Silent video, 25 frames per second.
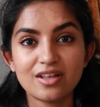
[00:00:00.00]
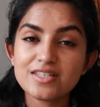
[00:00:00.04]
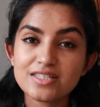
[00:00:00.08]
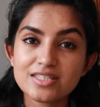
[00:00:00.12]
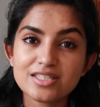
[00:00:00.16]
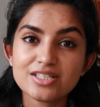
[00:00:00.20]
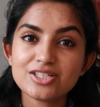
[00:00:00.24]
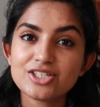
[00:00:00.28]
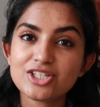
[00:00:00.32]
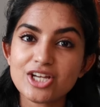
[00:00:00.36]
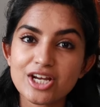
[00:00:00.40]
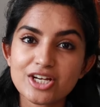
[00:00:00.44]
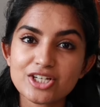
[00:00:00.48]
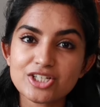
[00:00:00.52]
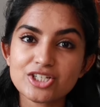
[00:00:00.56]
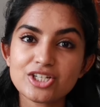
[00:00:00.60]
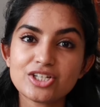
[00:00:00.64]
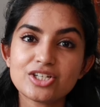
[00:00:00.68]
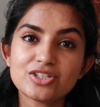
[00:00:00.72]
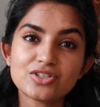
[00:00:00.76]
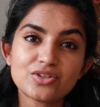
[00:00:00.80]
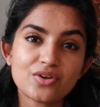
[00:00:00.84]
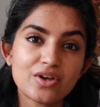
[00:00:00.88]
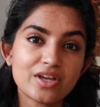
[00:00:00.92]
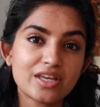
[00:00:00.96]
This injection
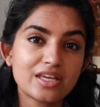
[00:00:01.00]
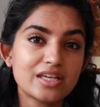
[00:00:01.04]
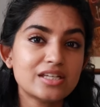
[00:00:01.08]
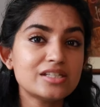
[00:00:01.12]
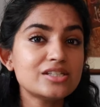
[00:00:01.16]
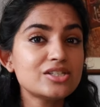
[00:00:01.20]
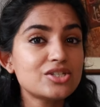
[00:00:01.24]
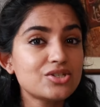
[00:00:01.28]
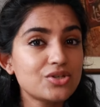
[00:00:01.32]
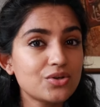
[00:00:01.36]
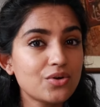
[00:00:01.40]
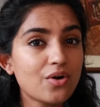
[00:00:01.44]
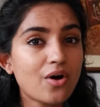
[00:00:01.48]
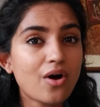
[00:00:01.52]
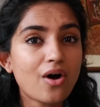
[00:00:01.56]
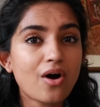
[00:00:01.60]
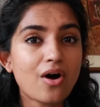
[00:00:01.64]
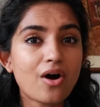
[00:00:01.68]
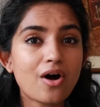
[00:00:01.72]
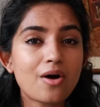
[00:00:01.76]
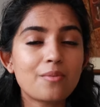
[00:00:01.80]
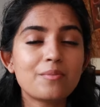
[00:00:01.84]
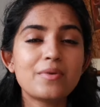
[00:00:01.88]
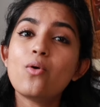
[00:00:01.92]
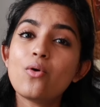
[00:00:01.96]
is going into your
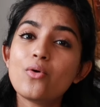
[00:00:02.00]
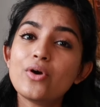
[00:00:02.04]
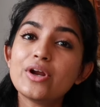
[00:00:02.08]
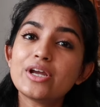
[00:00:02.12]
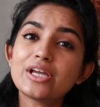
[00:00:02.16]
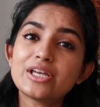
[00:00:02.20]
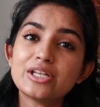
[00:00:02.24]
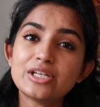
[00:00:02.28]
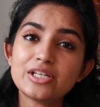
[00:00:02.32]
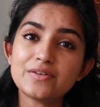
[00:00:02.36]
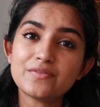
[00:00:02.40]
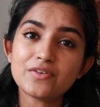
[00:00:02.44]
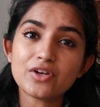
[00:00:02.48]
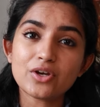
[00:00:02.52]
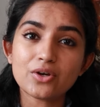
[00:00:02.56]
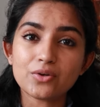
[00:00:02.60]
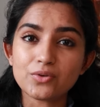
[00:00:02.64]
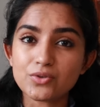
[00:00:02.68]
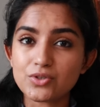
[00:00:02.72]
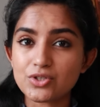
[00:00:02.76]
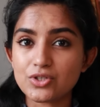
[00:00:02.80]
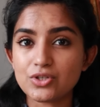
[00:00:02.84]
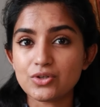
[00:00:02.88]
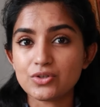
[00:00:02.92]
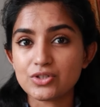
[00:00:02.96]
arm or it can even go
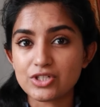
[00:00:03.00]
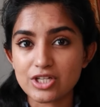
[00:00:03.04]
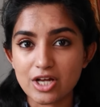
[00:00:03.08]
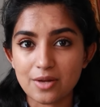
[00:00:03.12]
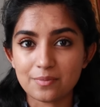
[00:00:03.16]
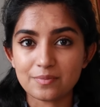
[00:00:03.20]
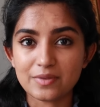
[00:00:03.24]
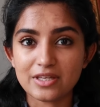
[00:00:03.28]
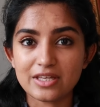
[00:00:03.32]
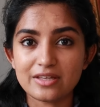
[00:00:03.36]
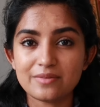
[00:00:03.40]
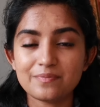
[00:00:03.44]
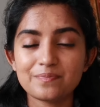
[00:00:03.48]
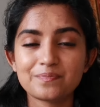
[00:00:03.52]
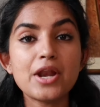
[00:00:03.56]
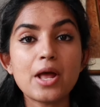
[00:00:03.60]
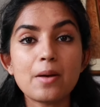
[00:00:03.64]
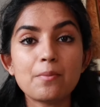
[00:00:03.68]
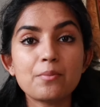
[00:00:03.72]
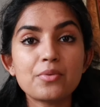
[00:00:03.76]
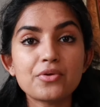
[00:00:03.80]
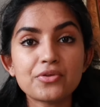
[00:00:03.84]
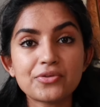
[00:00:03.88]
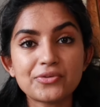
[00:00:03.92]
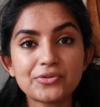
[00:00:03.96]
into your tummy.
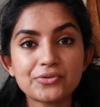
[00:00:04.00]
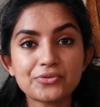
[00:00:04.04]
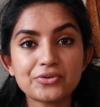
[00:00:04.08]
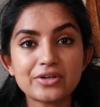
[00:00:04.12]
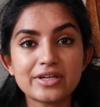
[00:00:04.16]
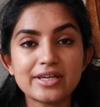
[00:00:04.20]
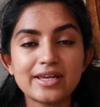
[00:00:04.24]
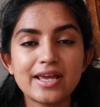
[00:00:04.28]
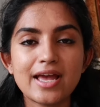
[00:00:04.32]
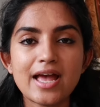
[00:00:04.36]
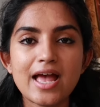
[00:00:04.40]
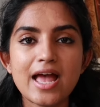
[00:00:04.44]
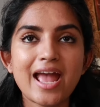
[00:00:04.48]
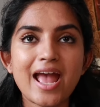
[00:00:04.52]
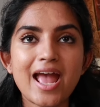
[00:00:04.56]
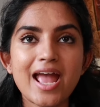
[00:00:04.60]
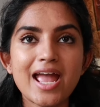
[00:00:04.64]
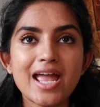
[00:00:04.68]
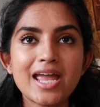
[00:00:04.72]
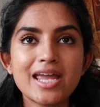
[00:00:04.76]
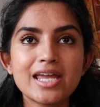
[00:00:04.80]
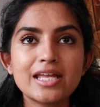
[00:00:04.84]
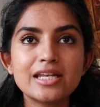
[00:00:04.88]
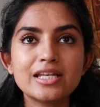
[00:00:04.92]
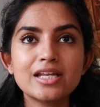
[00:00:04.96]
Number three,
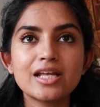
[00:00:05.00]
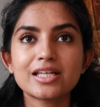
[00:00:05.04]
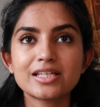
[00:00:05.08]
gain